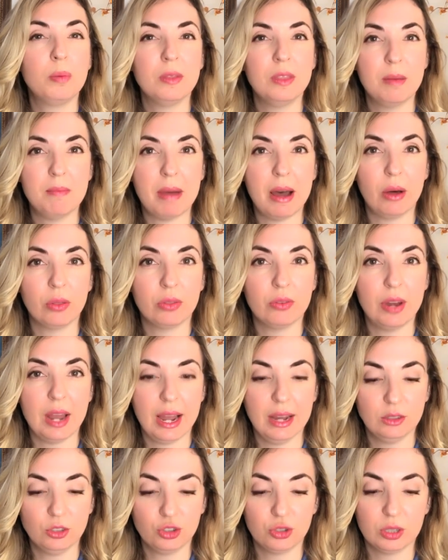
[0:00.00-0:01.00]
the mouth
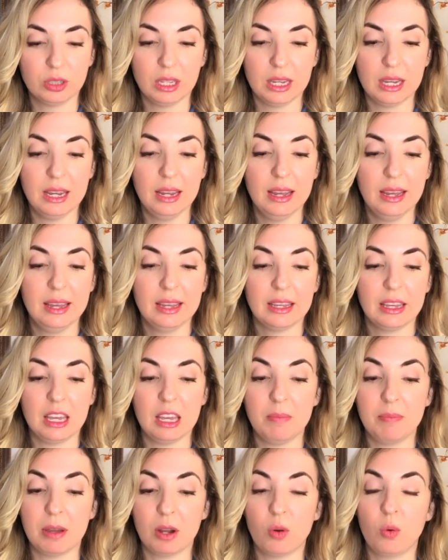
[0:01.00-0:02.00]
naturally,
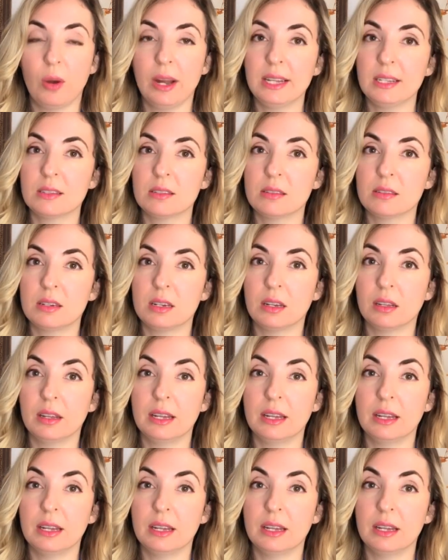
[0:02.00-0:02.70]
keep it quite still,